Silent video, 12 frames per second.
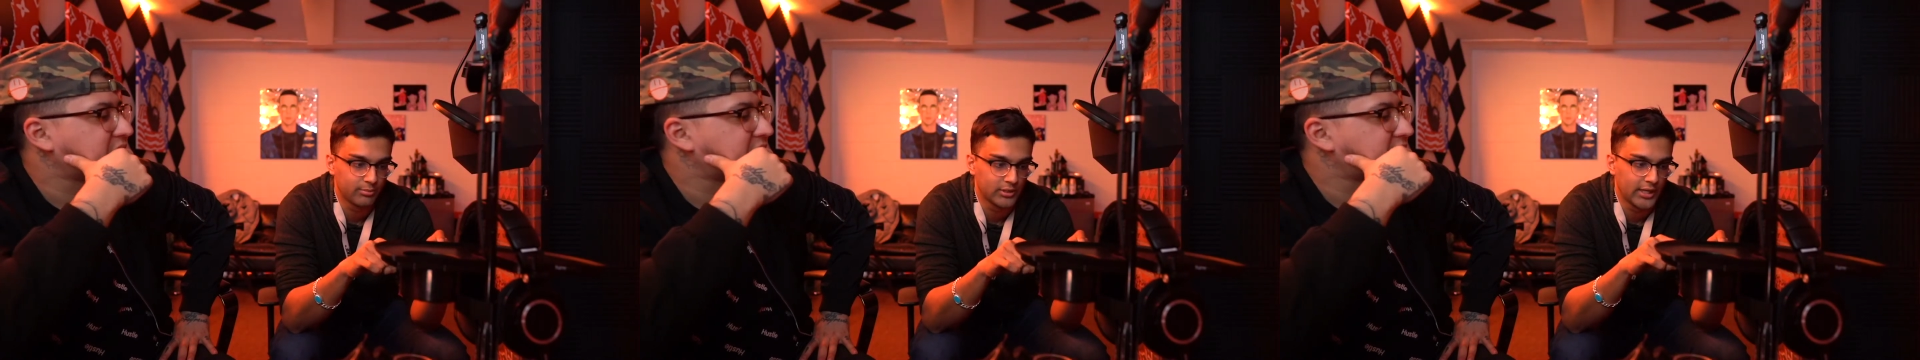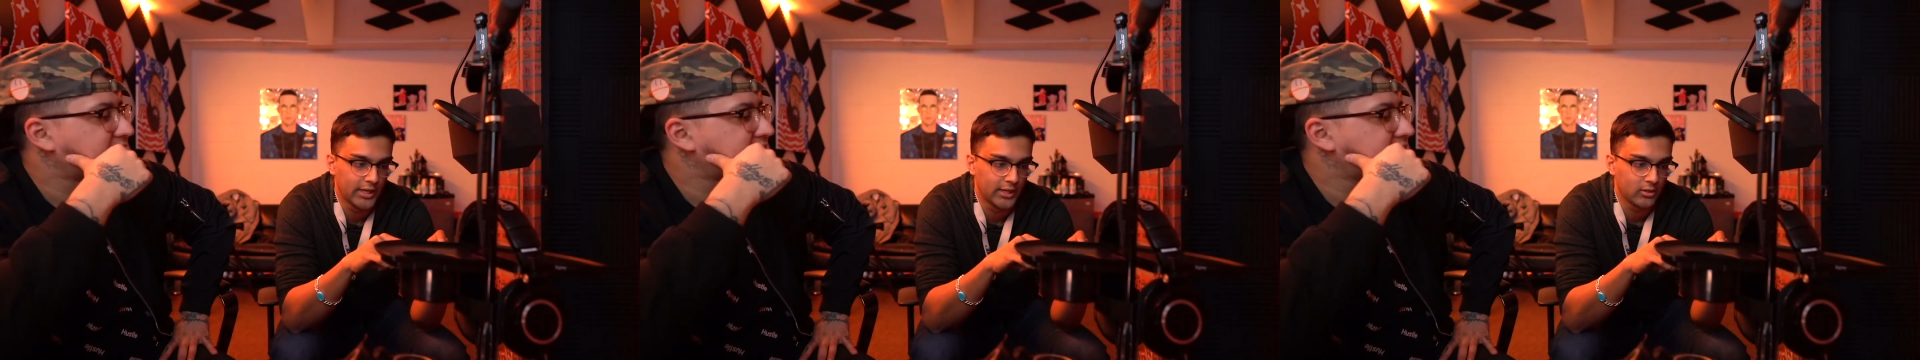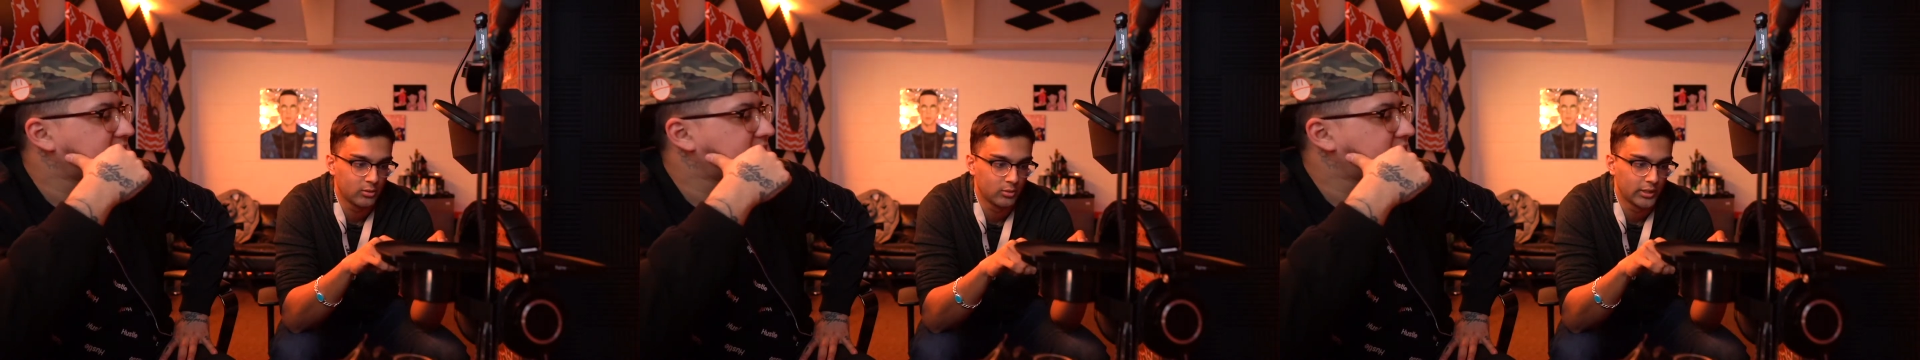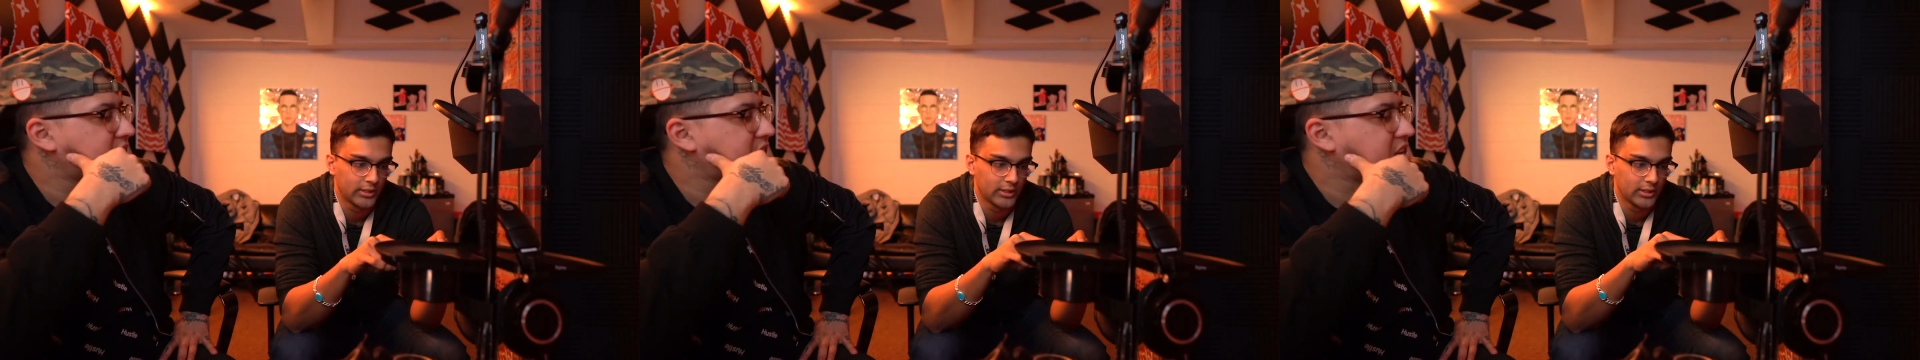Speaker 1: black, who I
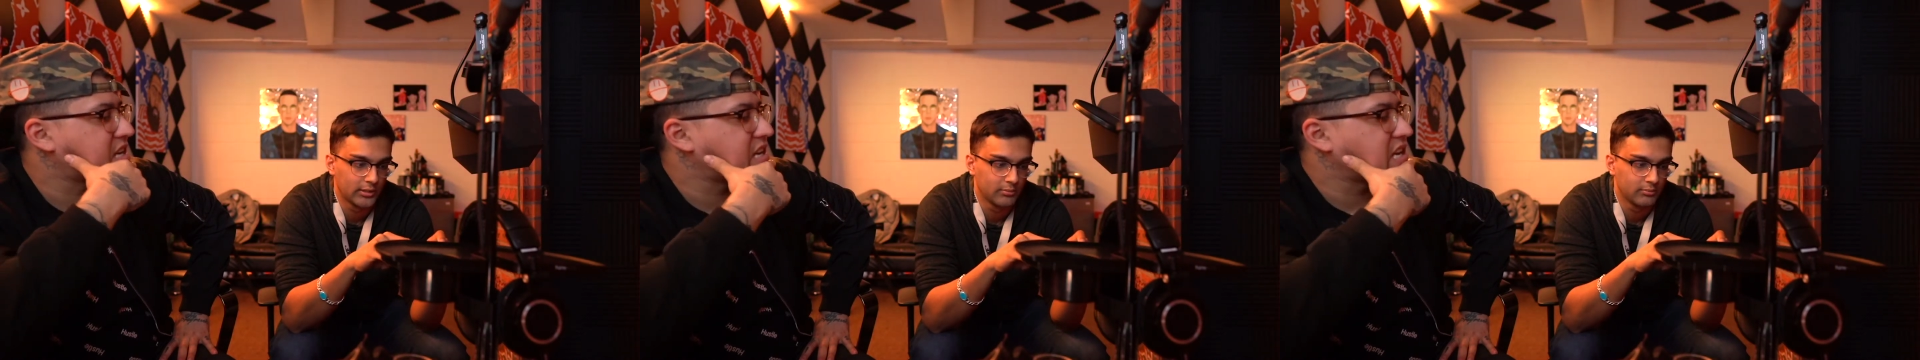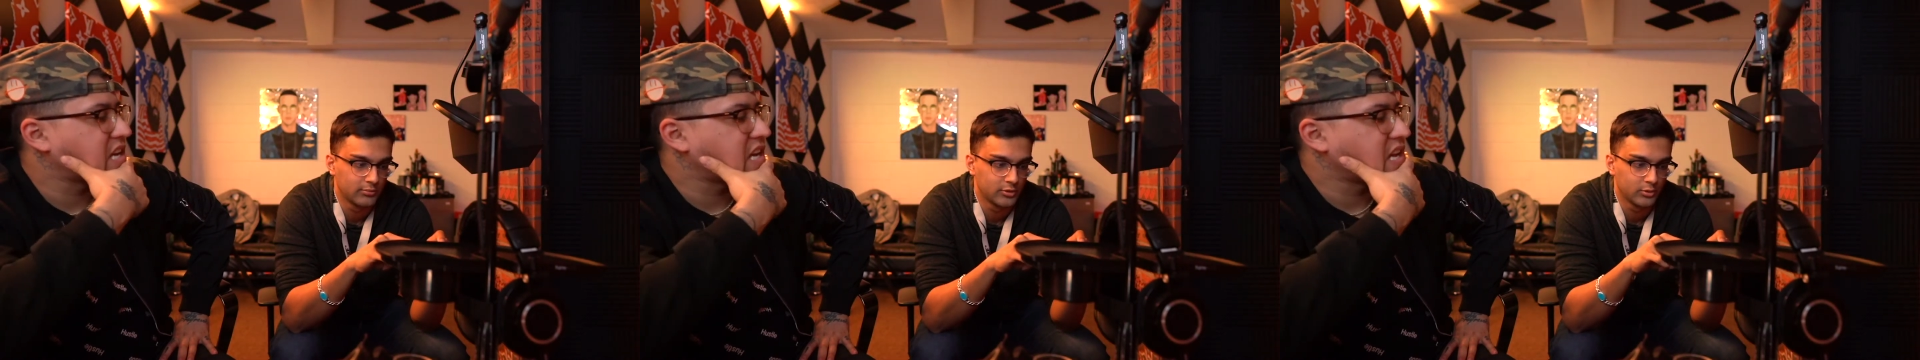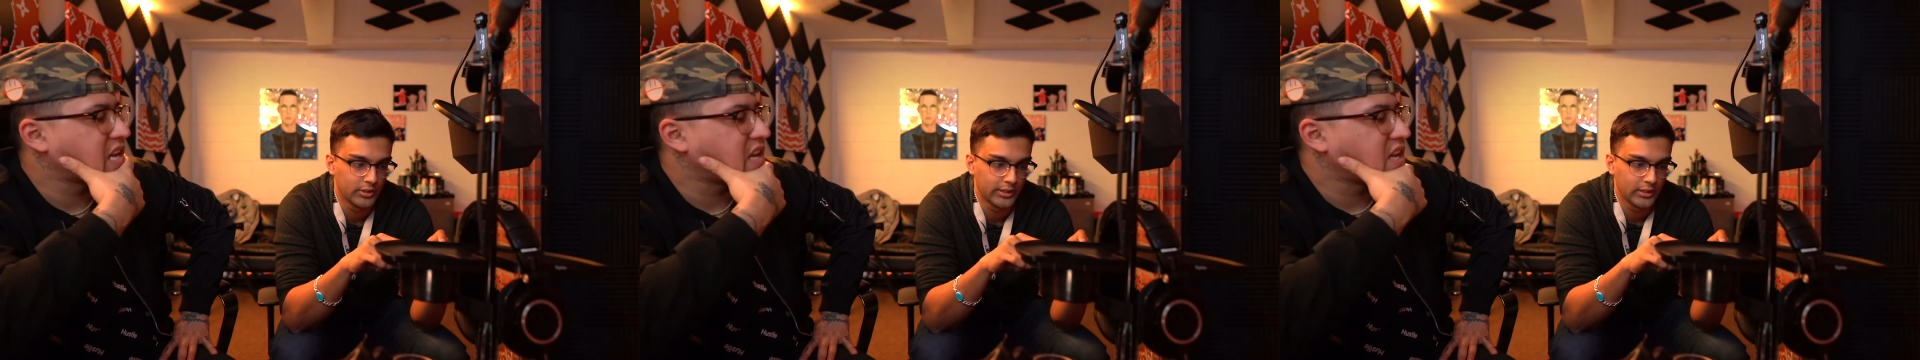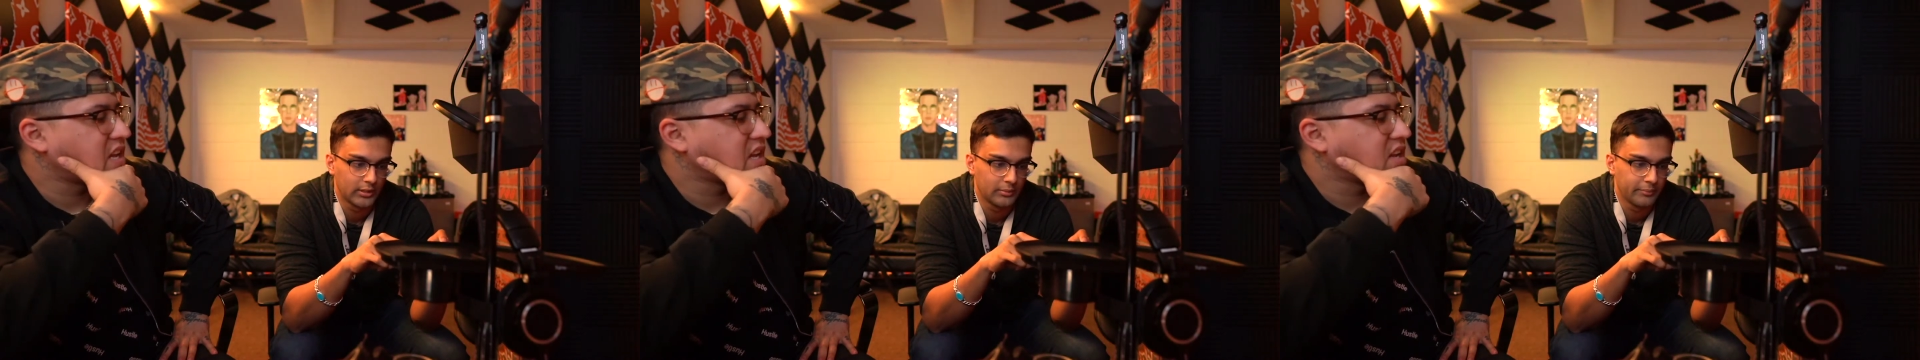am, two a
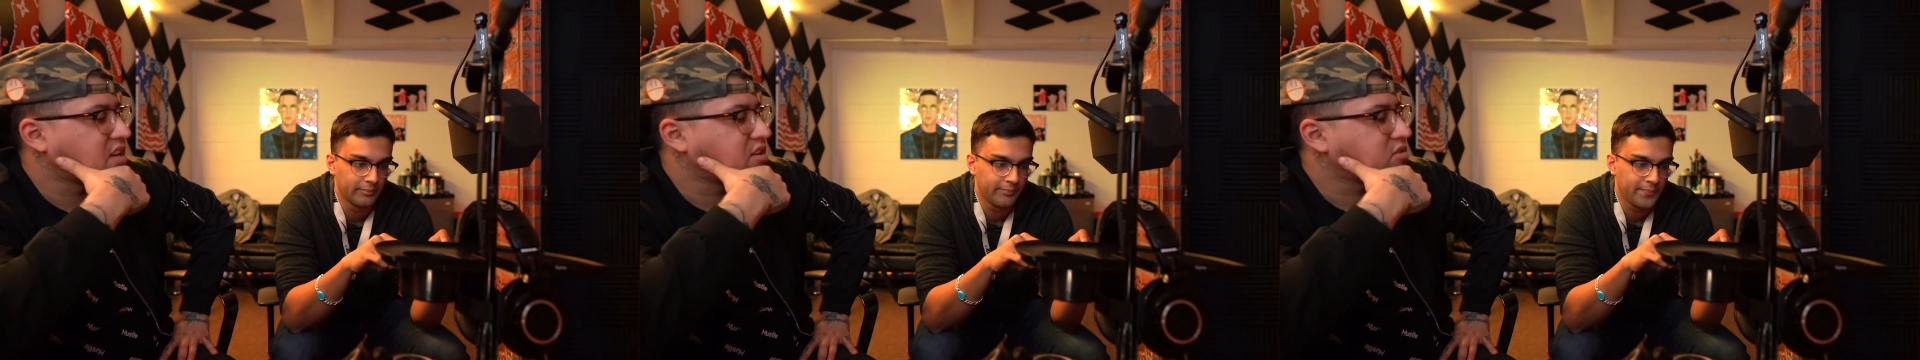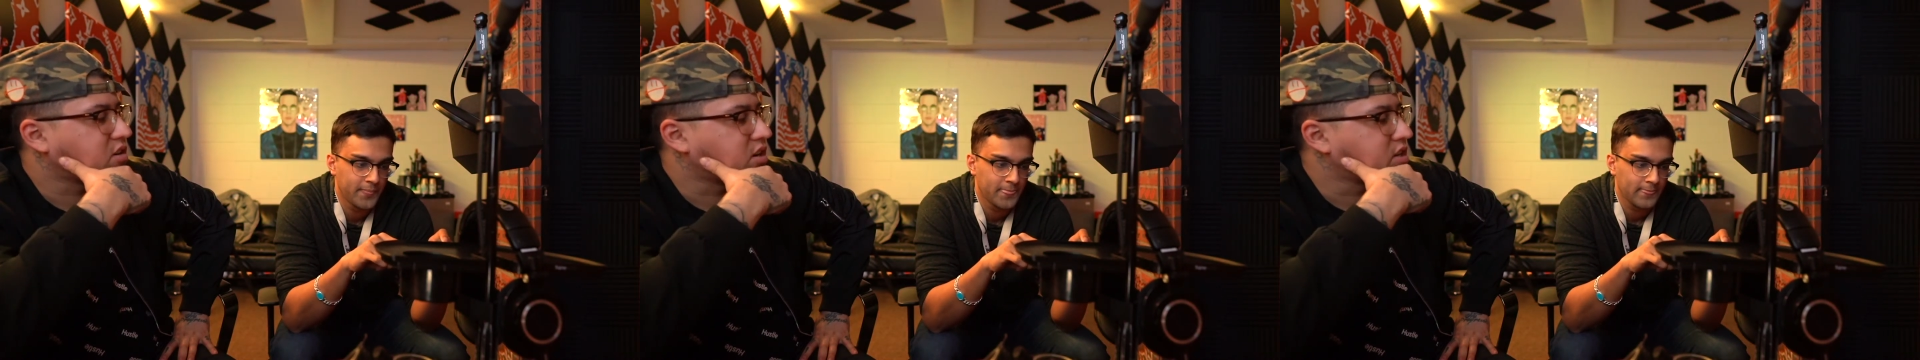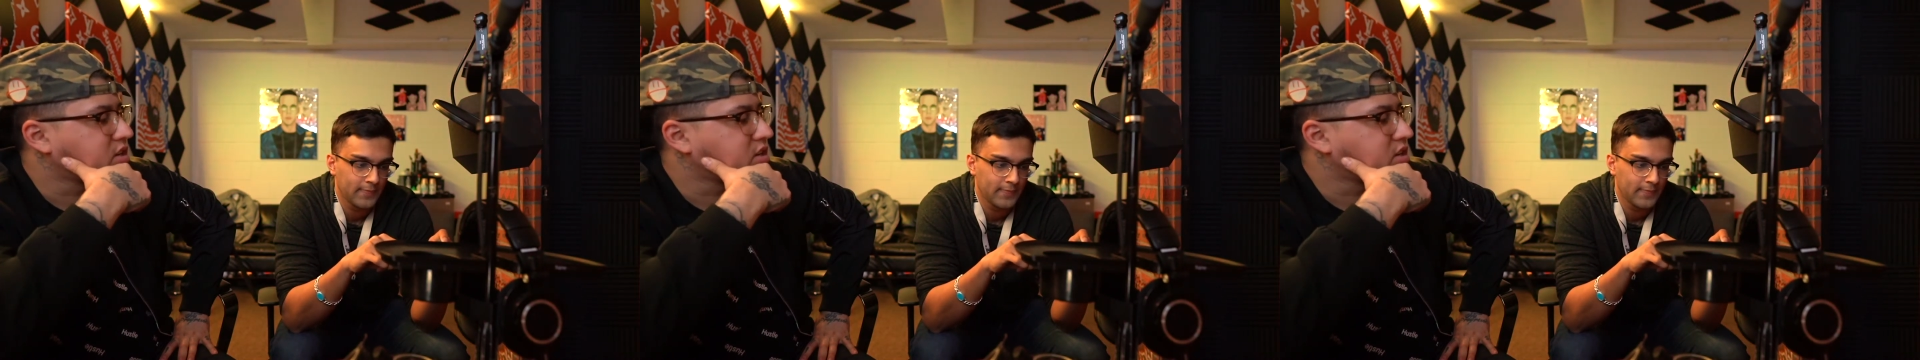m. Okay.